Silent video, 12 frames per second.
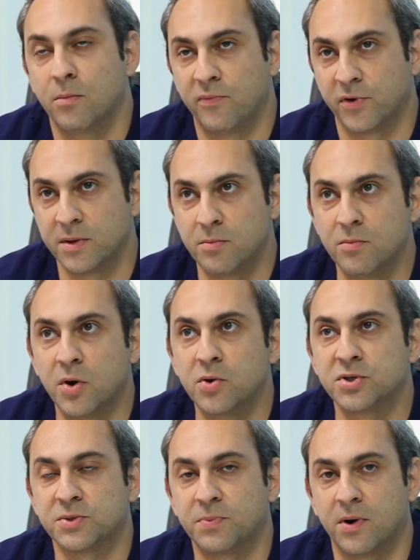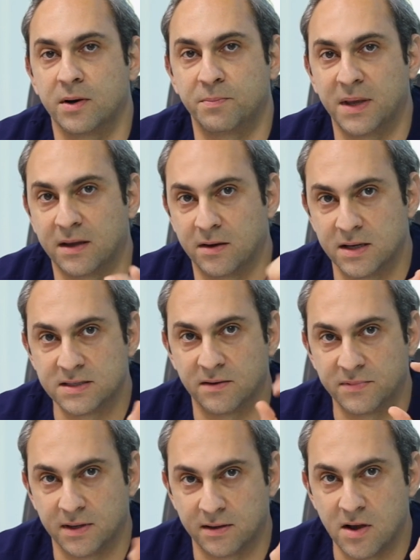For the most part, because
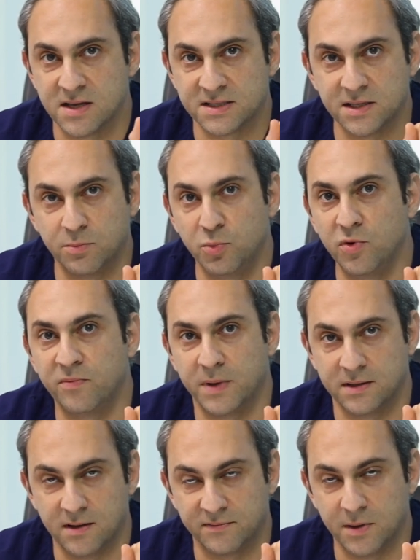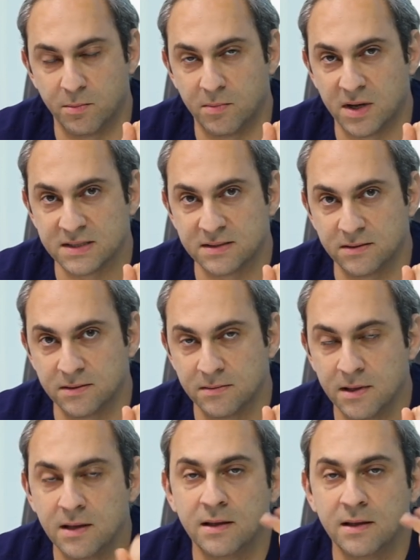of the constant movement of the muscle,